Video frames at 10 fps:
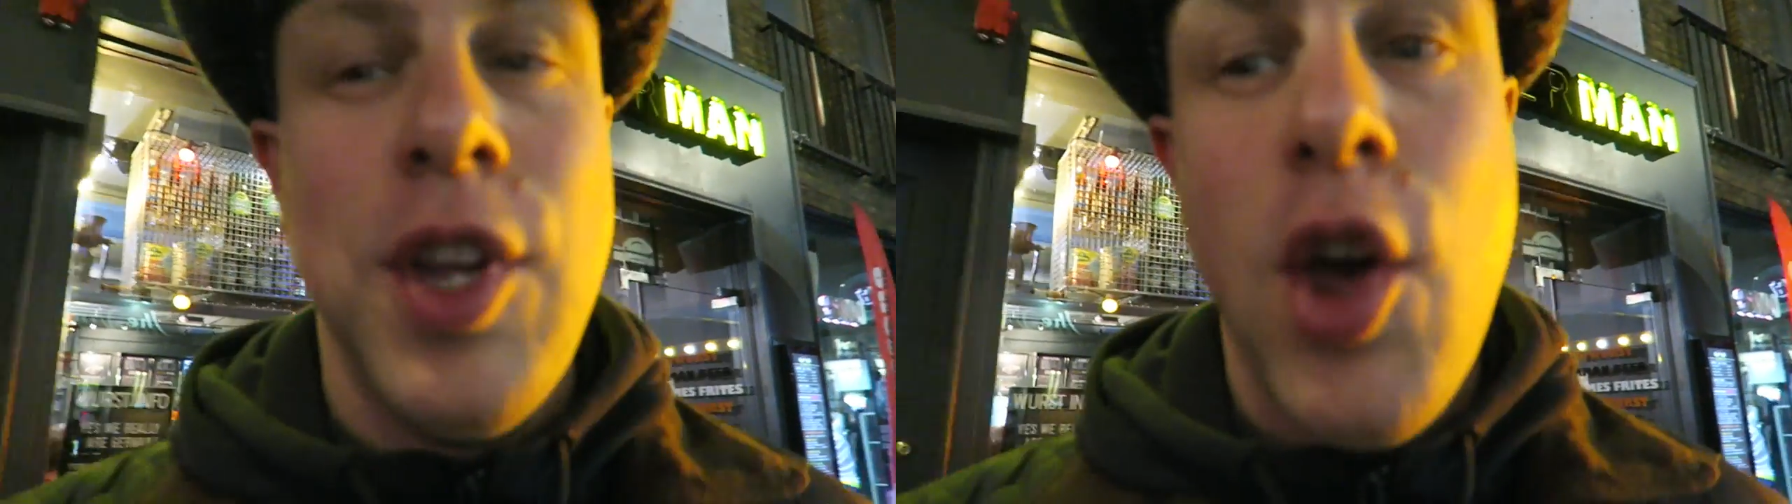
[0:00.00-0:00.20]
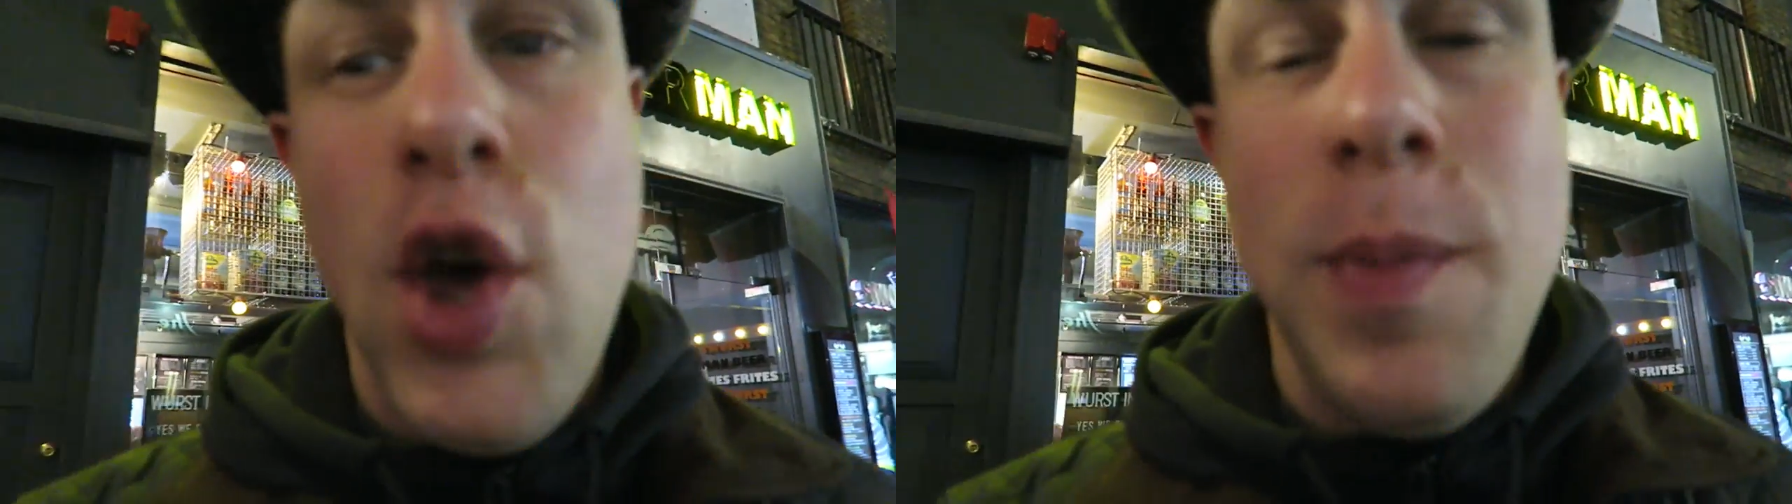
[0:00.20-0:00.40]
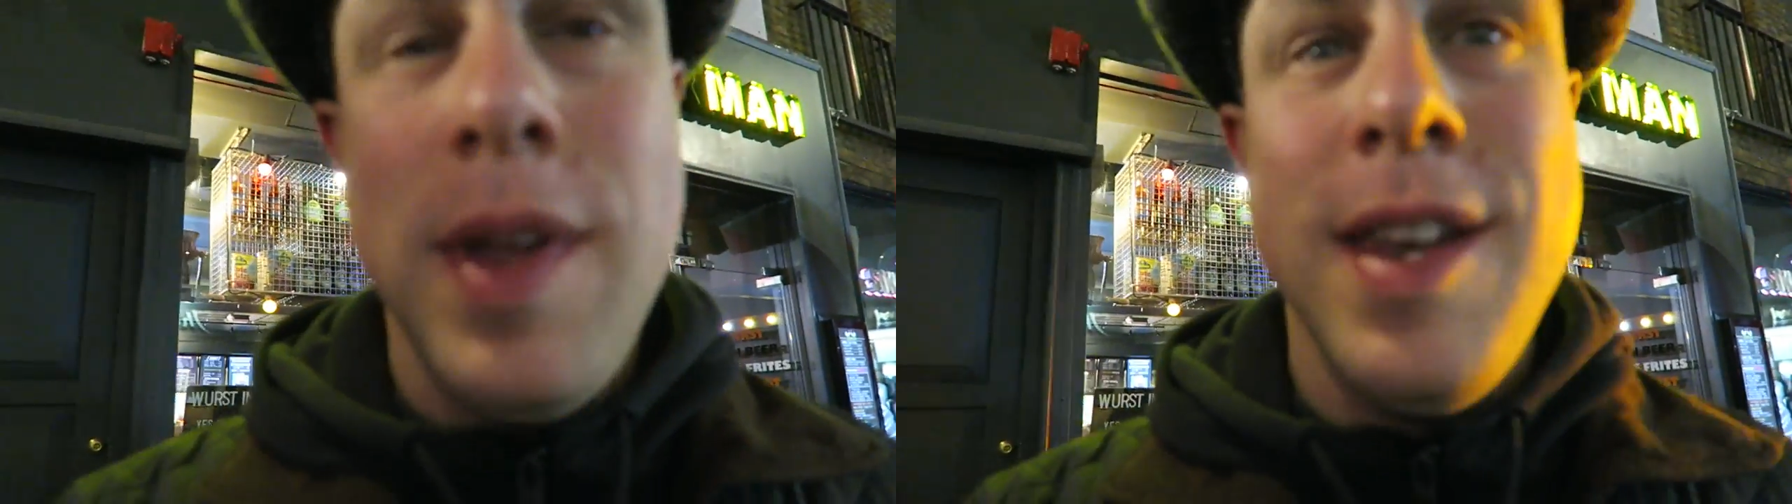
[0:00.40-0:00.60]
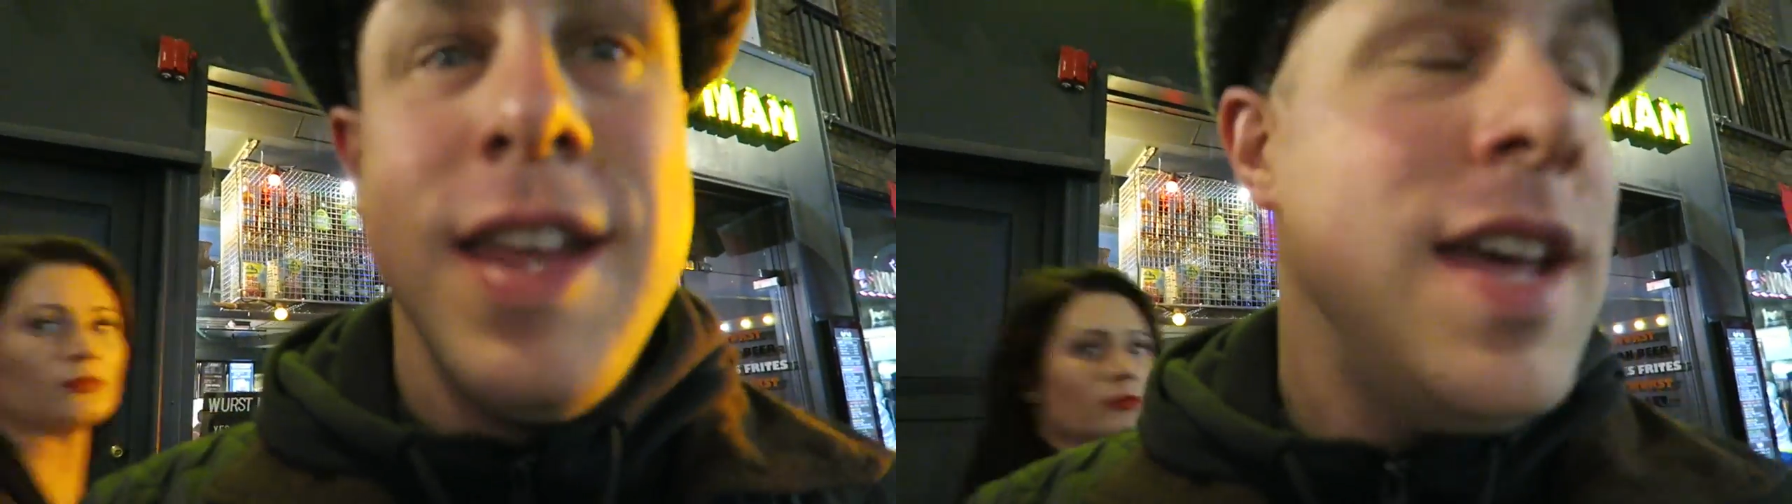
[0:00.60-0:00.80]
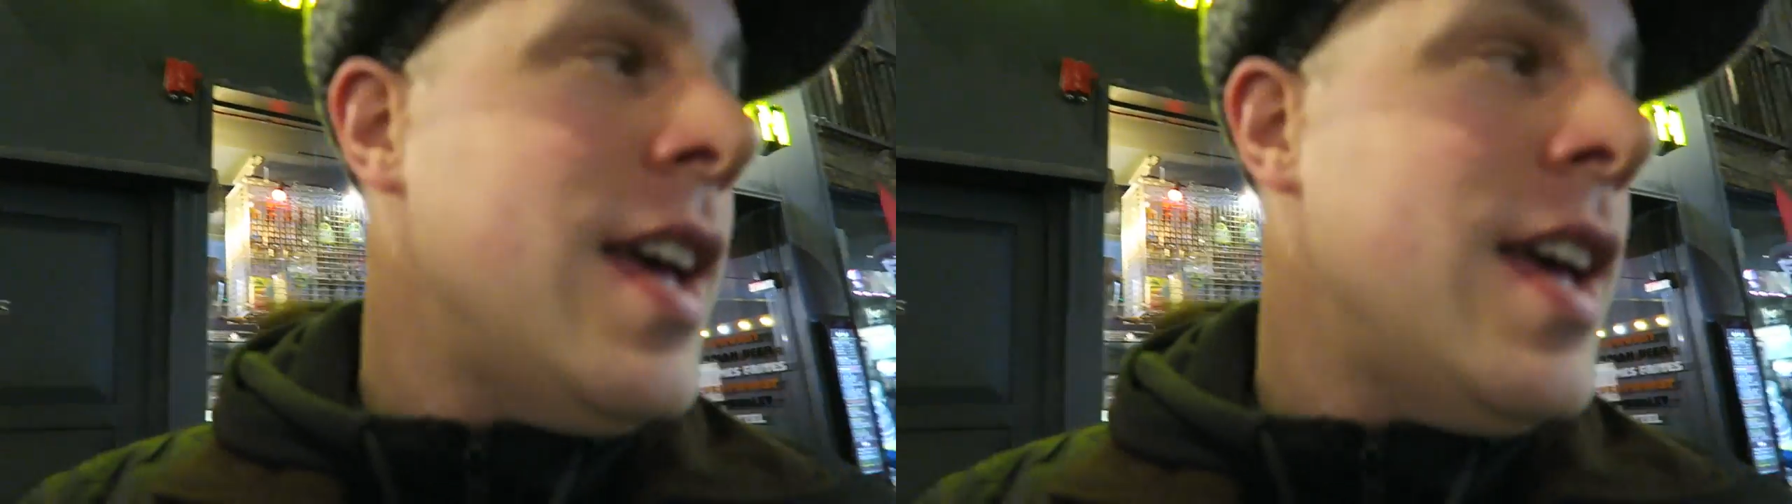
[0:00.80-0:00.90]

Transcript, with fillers: Herman